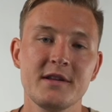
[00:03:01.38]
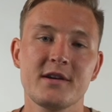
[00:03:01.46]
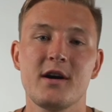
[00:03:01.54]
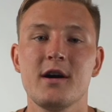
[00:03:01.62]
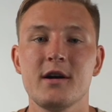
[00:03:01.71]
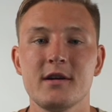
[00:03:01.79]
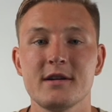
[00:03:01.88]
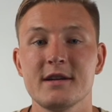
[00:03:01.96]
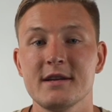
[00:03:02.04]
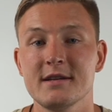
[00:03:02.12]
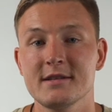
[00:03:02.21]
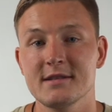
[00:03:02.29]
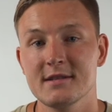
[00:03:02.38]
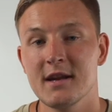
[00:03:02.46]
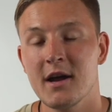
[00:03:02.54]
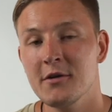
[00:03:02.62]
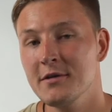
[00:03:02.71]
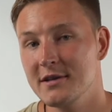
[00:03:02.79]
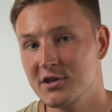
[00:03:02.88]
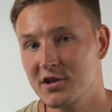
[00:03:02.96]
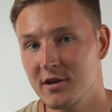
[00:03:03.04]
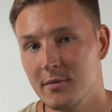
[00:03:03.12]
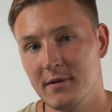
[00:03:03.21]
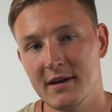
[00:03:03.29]
in the car is not only
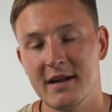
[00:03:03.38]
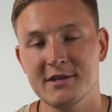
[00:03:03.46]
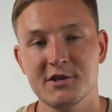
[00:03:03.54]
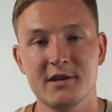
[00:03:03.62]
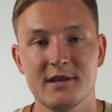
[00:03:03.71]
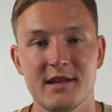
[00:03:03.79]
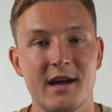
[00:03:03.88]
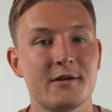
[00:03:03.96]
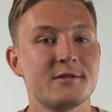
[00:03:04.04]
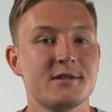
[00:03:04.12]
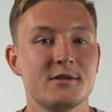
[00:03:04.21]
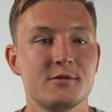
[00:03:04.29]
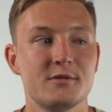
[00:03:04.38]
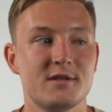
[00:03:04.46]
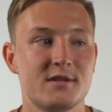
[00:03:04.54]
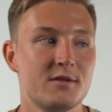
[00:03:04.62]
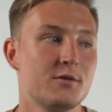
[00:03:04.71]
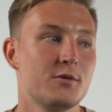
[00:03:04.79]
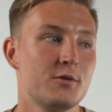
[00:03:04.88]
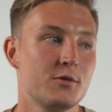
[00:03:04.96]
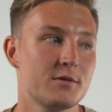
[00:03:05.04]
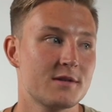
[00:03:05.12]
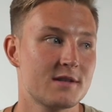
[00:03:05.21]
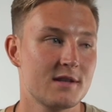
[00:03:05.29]
cheap, but it actually allows you
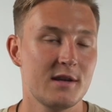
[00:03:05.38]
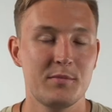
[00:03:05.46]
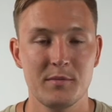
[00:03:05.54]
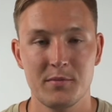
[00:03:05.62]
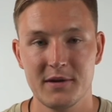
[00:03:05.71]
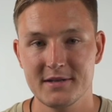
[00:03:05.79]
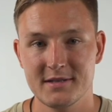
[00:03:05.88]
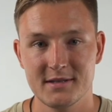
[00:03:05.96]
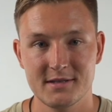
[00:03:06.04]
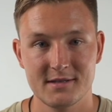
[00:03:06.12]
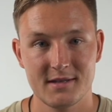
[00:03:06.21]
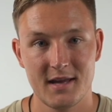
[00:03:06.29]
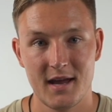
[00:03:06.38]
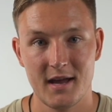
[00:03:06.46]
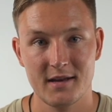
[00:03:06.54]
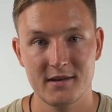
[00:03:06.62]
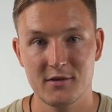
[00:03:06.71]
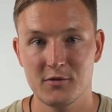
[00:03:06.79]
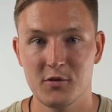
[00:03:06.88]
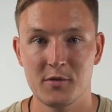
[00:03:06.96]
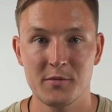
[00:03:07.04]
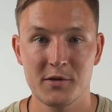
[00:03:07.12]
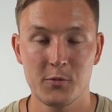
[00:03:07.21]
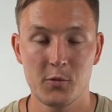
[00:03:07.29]
to sleep in places that you normally